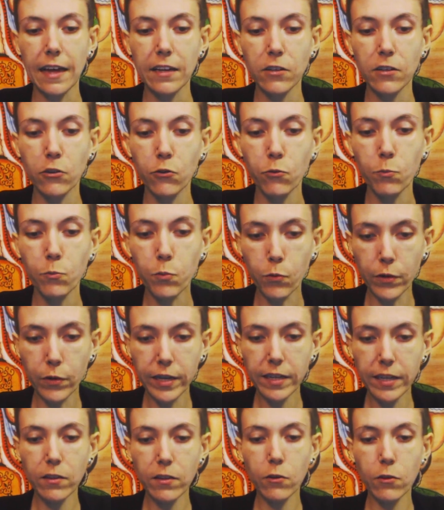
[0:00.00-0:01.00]
that you
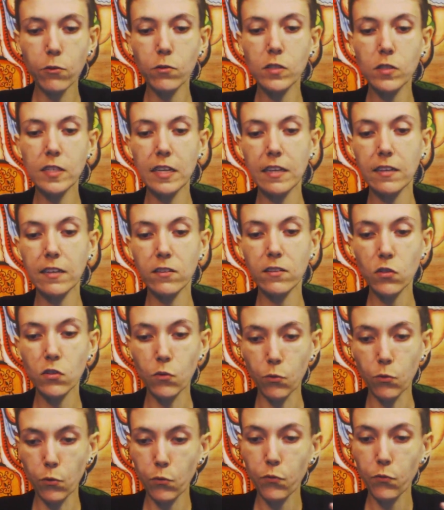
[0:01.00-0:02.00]
bring those
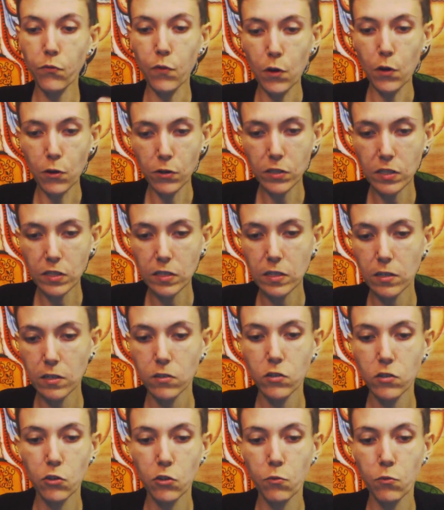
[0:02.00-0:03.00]
things through
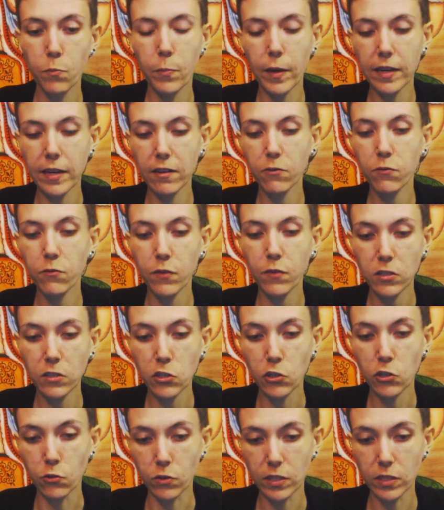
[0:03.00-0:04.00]
first to
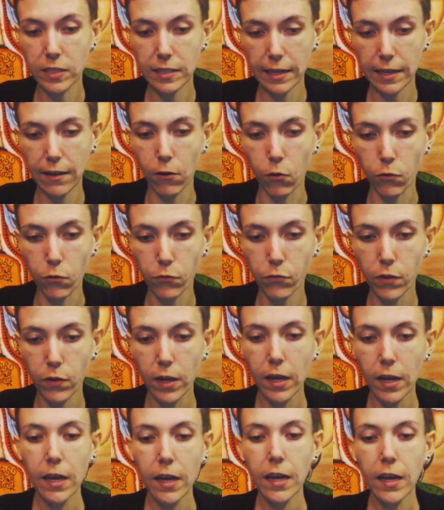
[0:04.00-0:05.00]
benefit yourself.
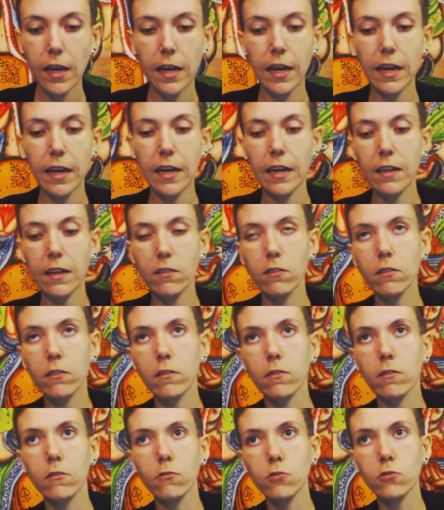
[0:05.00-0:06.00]

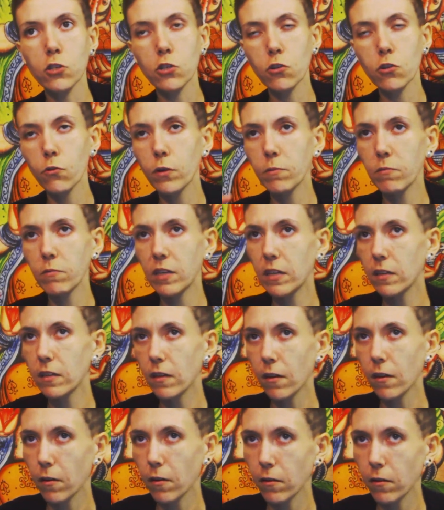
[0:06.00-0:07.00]
And they're showing
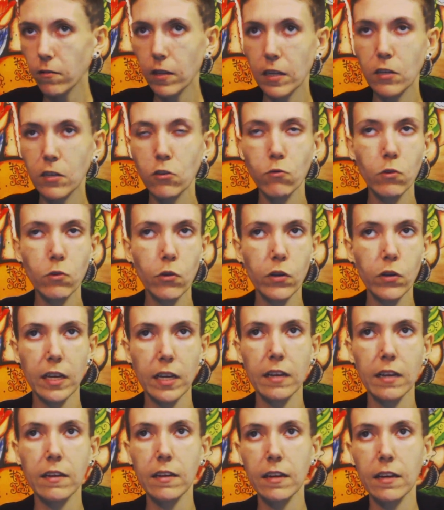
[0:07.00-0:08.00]
me like you
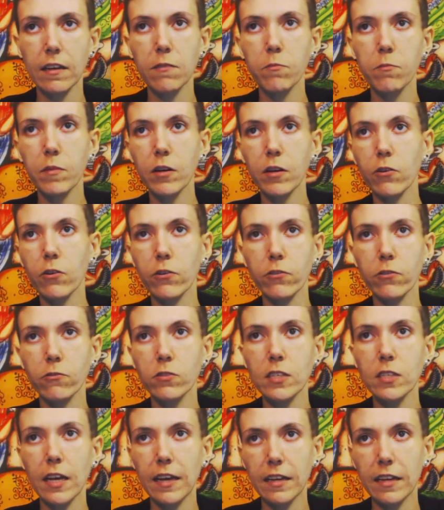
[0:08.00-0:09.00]
looking in a mirror, and
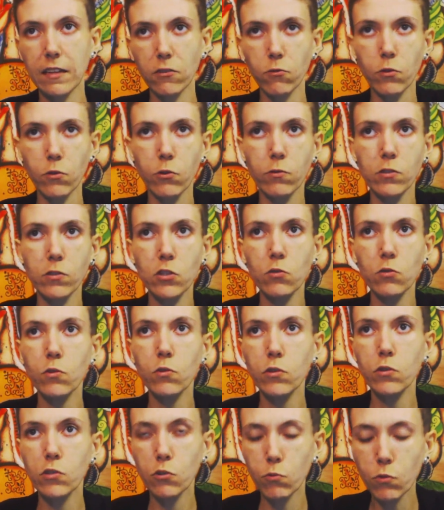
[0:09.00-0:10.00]
they're saying you learn
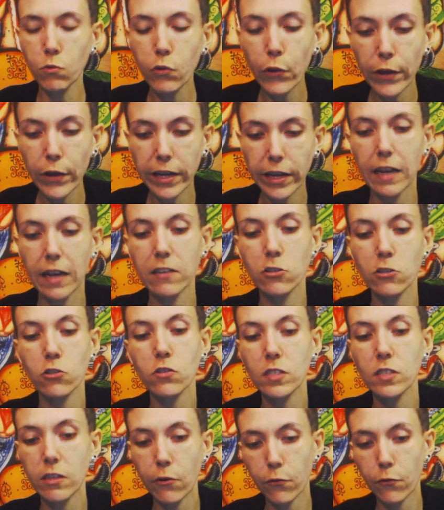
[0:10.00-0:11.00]
to look at
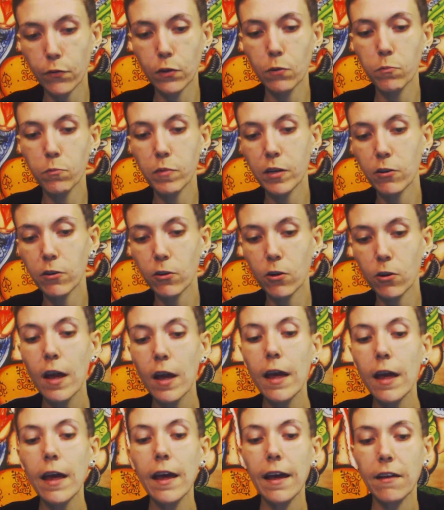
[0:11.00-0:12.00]
yourself in the mirror